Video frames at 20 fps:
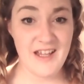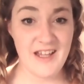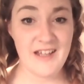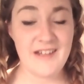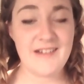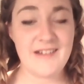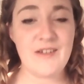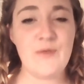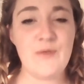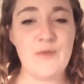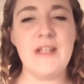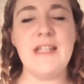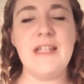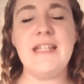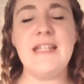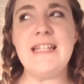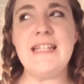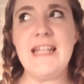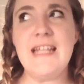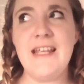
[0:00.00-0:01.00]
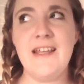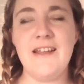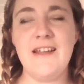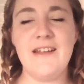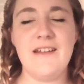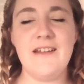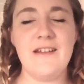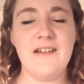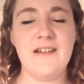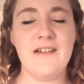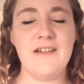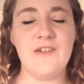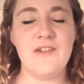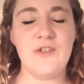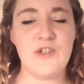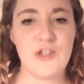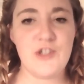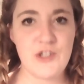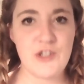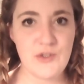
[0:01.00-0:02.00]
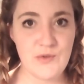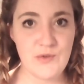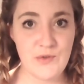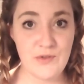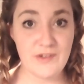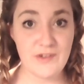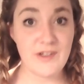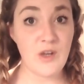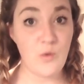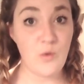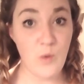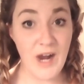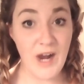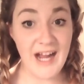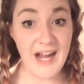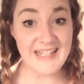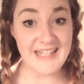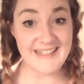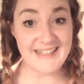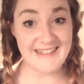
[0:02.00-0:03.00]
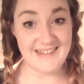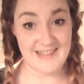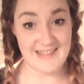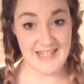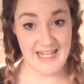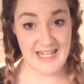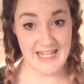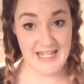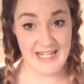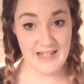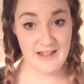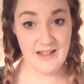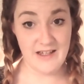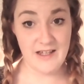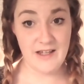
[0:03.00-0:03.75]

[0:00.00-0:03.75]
So we need to choose wisely